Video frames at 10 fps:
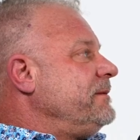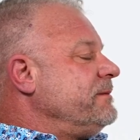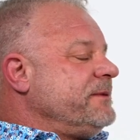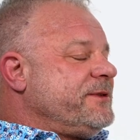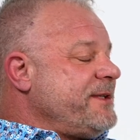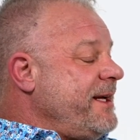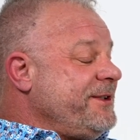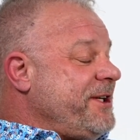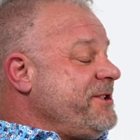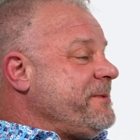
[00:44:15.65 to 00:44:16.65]
It's not a
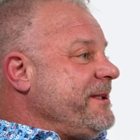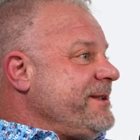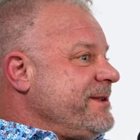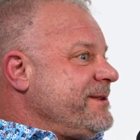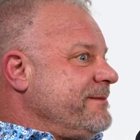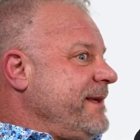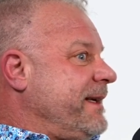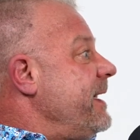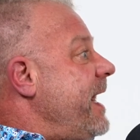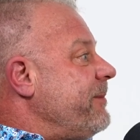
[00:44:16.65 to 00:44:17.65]
judgment. It's just, it
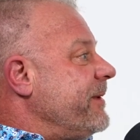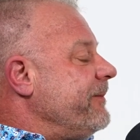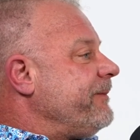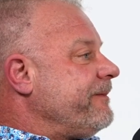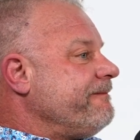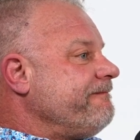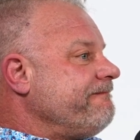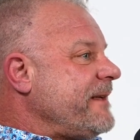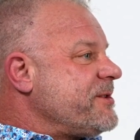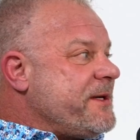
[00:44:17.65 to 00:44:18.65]
can happen.
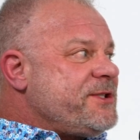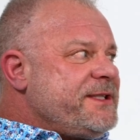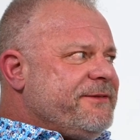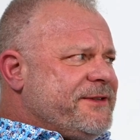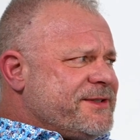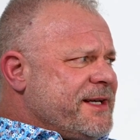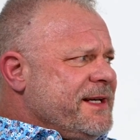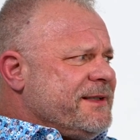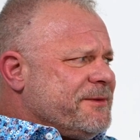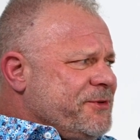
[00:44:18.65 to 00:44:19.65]
Especially if
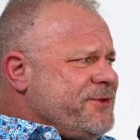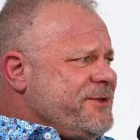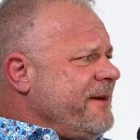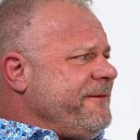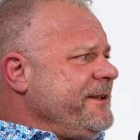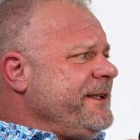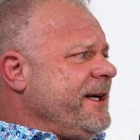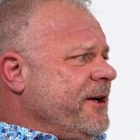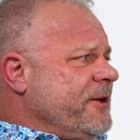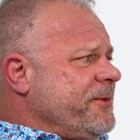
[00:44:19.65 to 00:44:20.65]
suppose you're not feeling
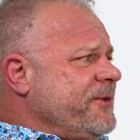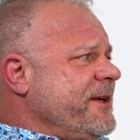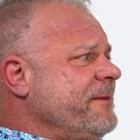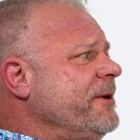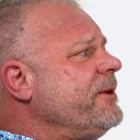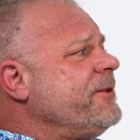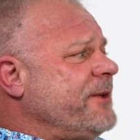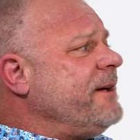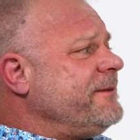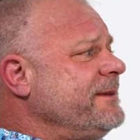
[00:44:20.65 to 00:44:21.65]
100% about
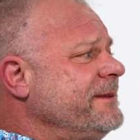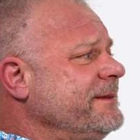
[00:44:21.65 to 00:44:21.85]
yourself.